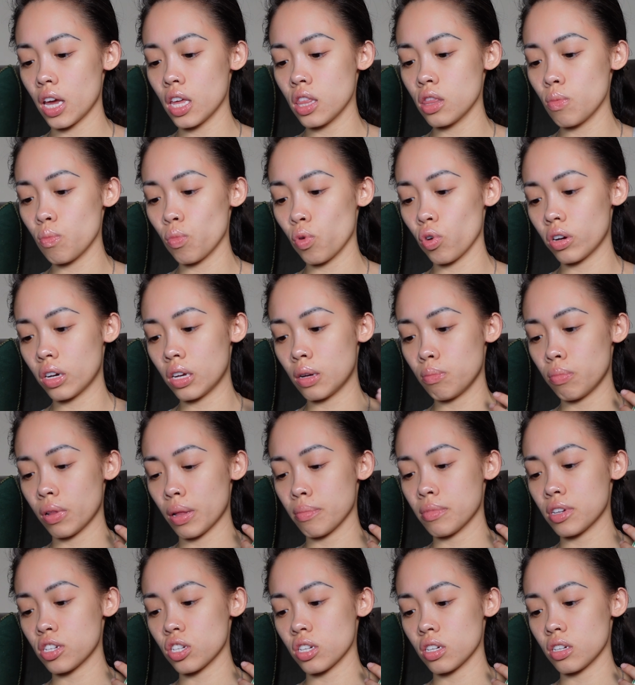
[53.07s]
In the morning,
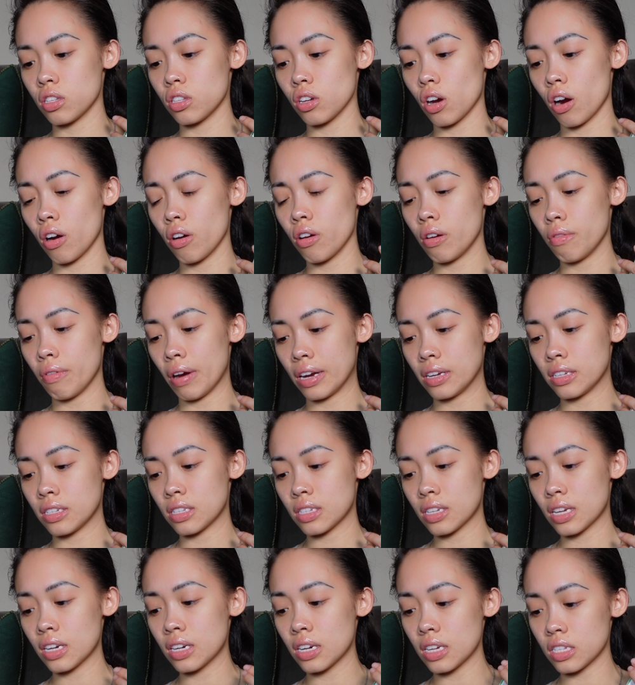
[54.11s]
blemishes are erased,
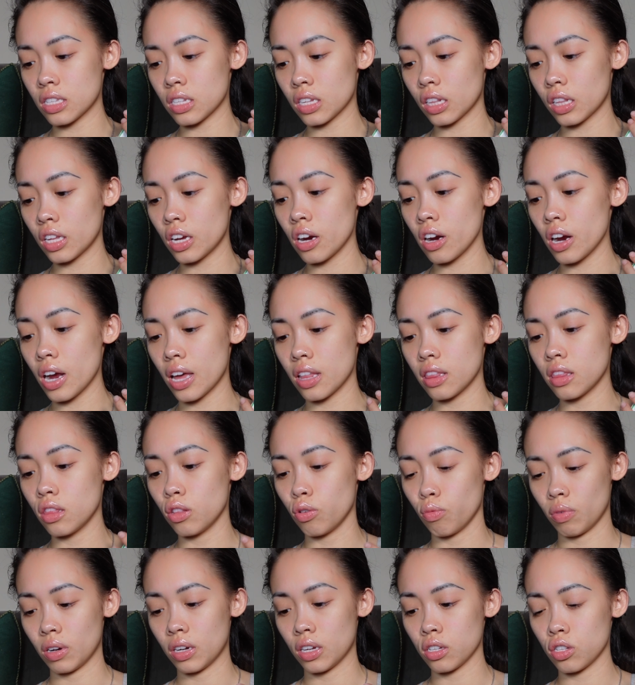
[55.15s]
skin is clear and
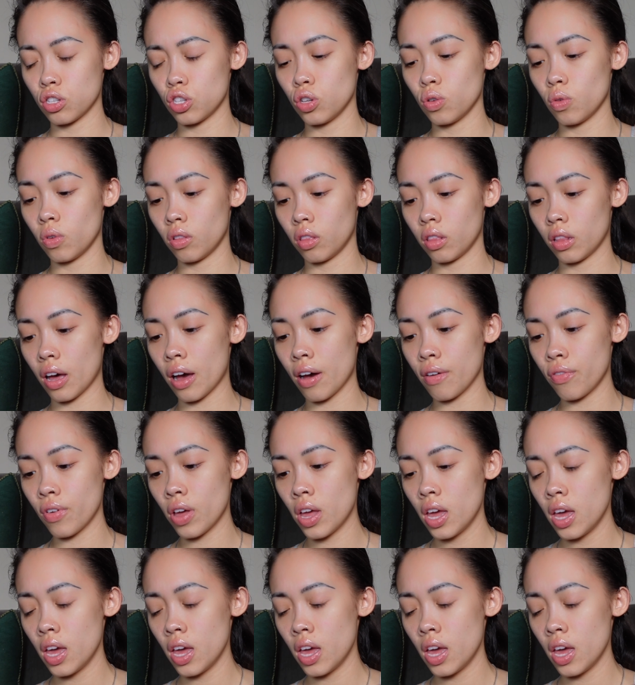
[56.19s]
luminous. You will love